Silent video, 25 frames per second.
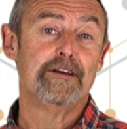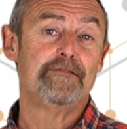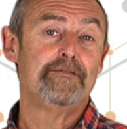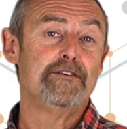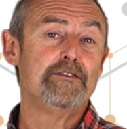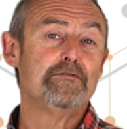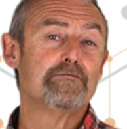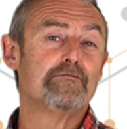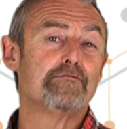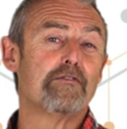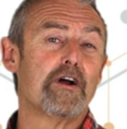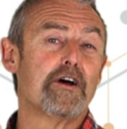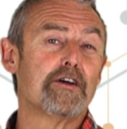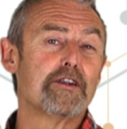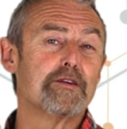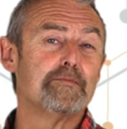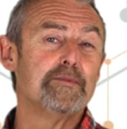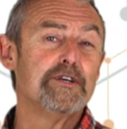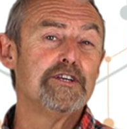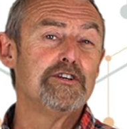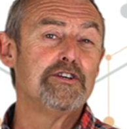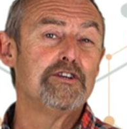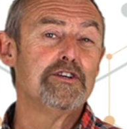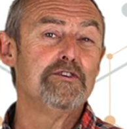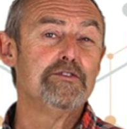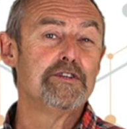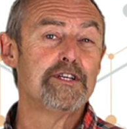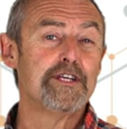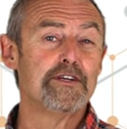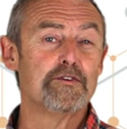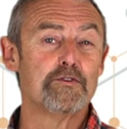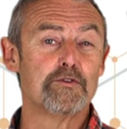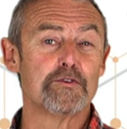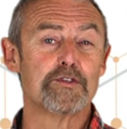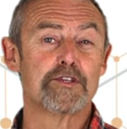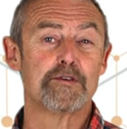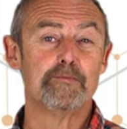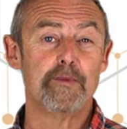if you'd rather be shooting
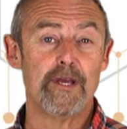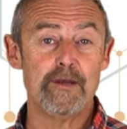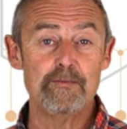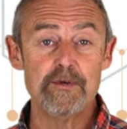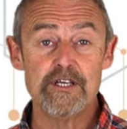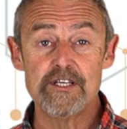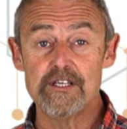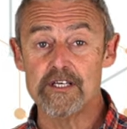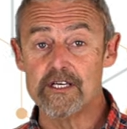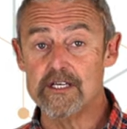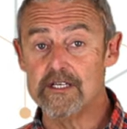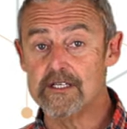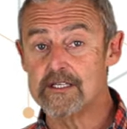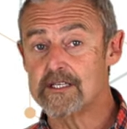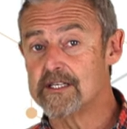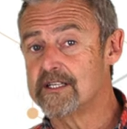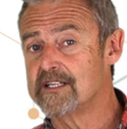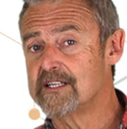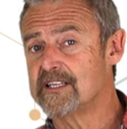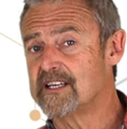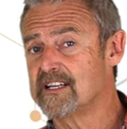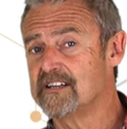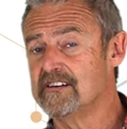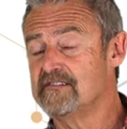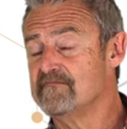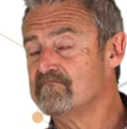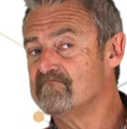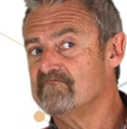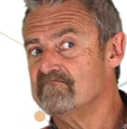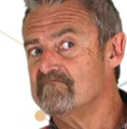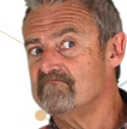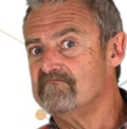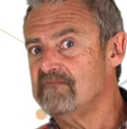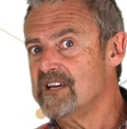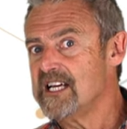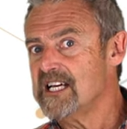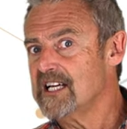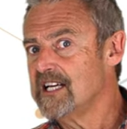awesome images instead of
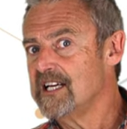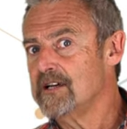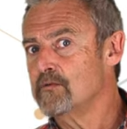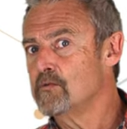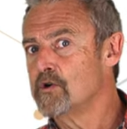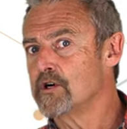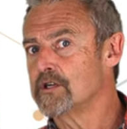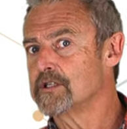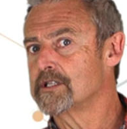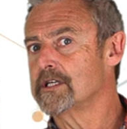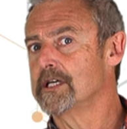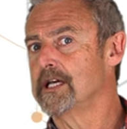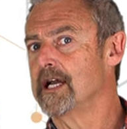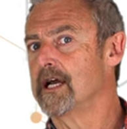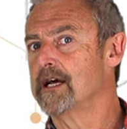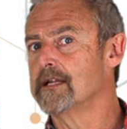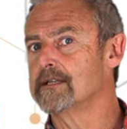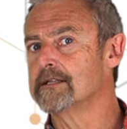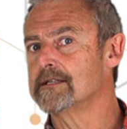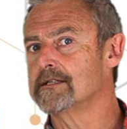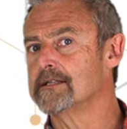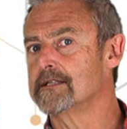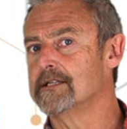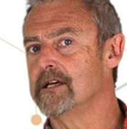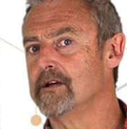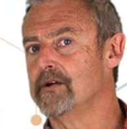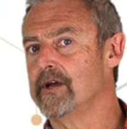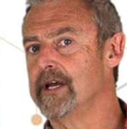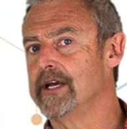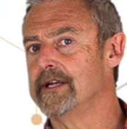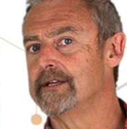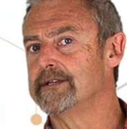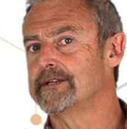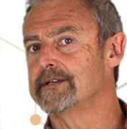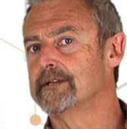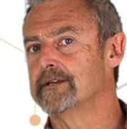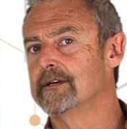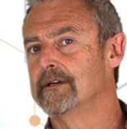merely watching others do
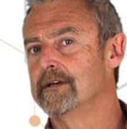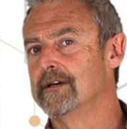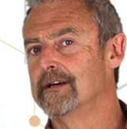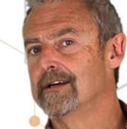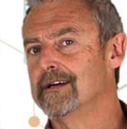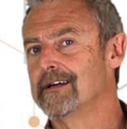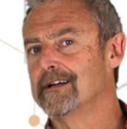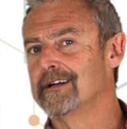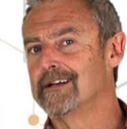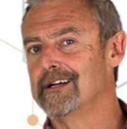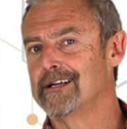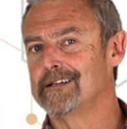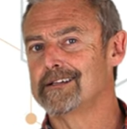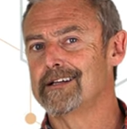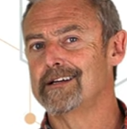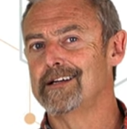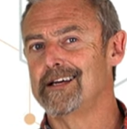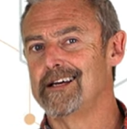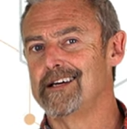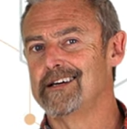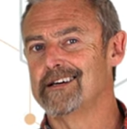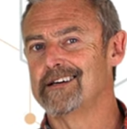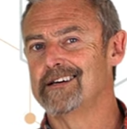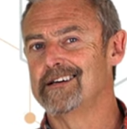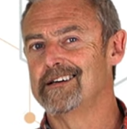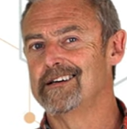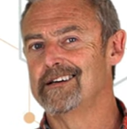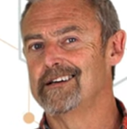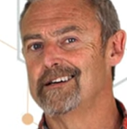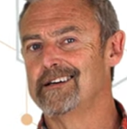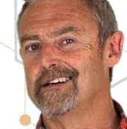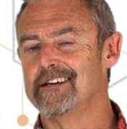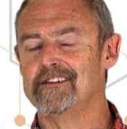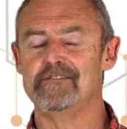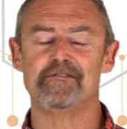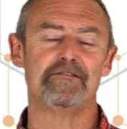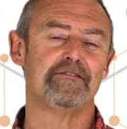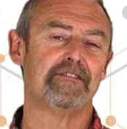it, click the link
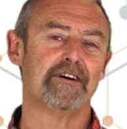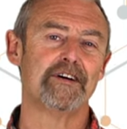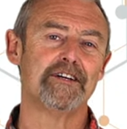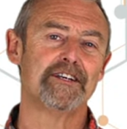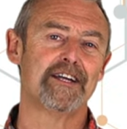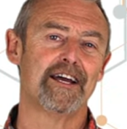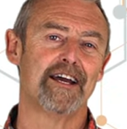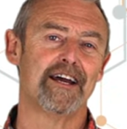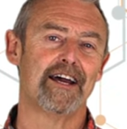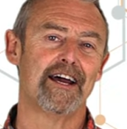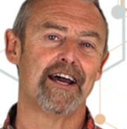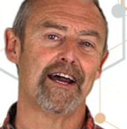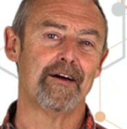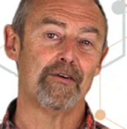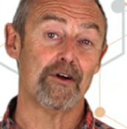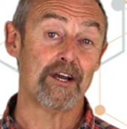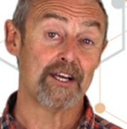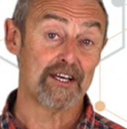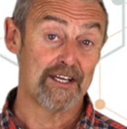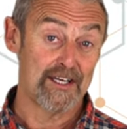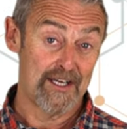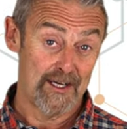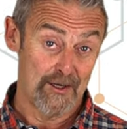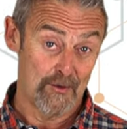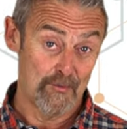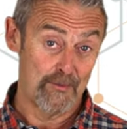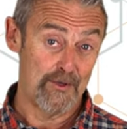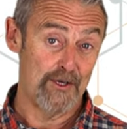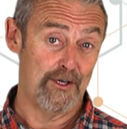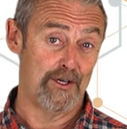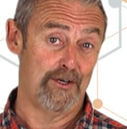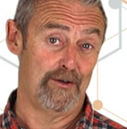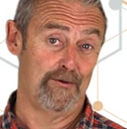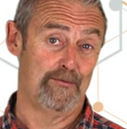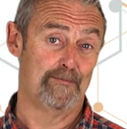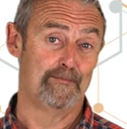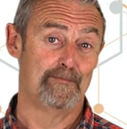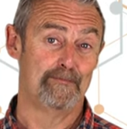and find out how I can help
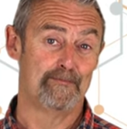you.